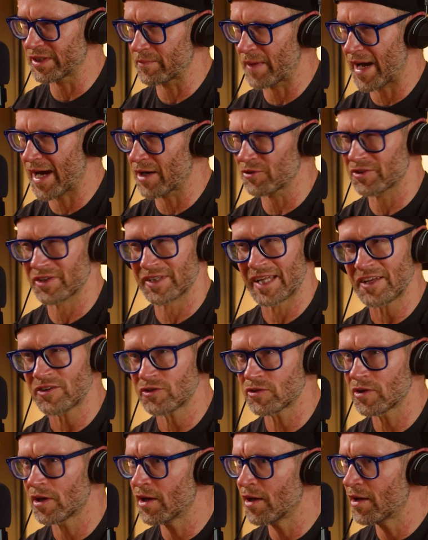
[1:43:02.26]
matters. And
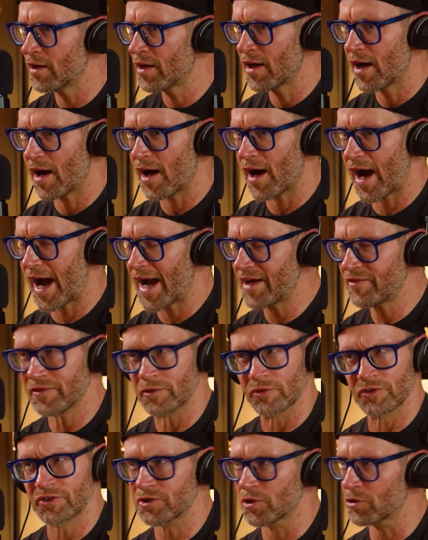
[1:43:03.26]
that's, I
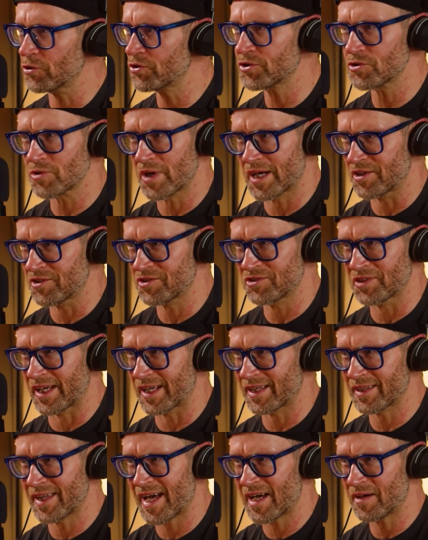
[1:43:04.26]
feel so strange
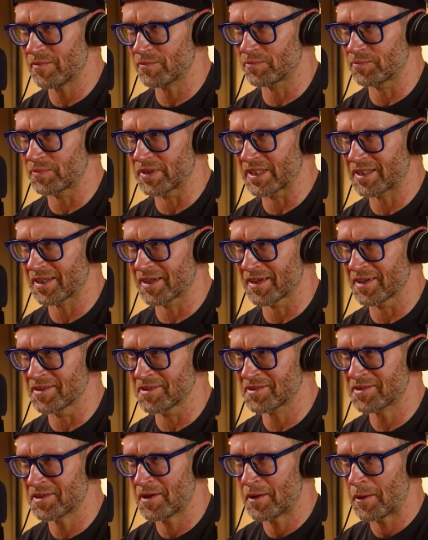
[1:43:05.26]
saying that
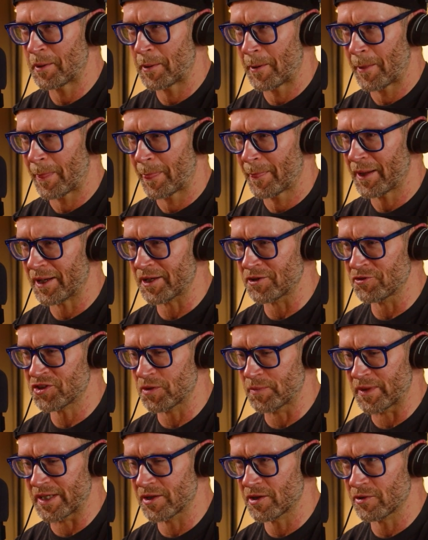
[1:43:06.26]
because it used to
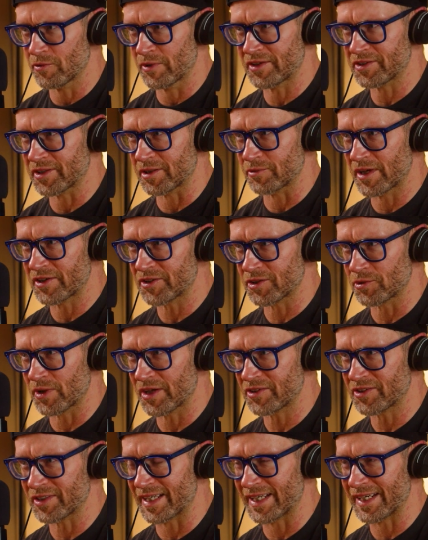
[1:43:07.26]
be wrestling, wrestling,
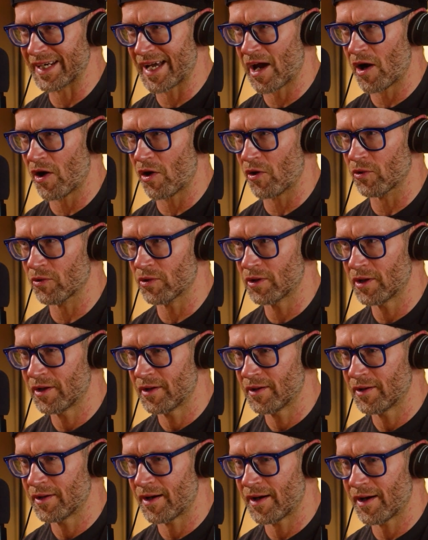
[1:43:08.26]
wrestling. And now,
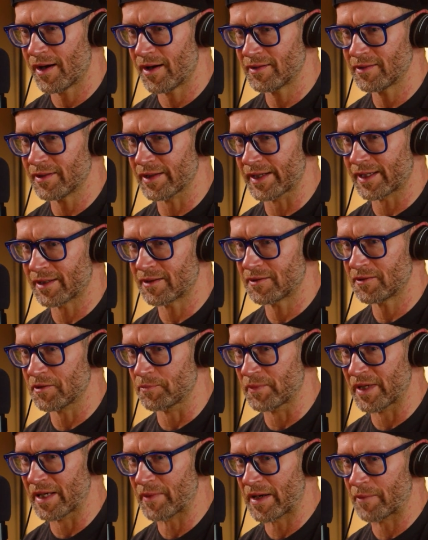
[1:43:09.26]
like,
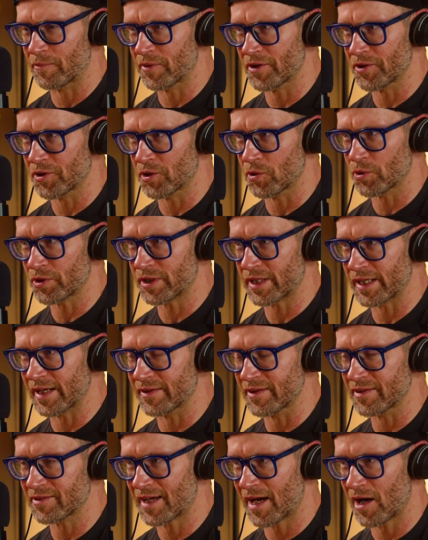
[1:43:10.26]
me and my brother are working on
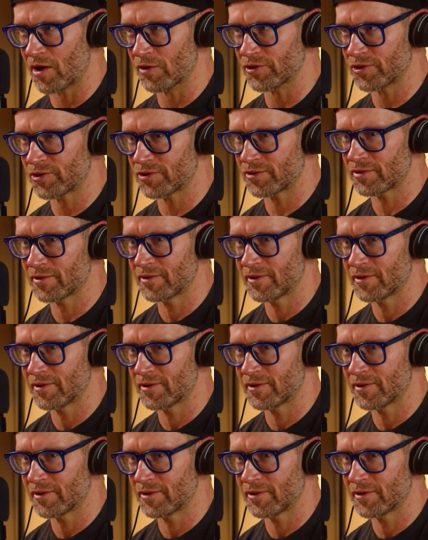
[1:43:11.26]
this house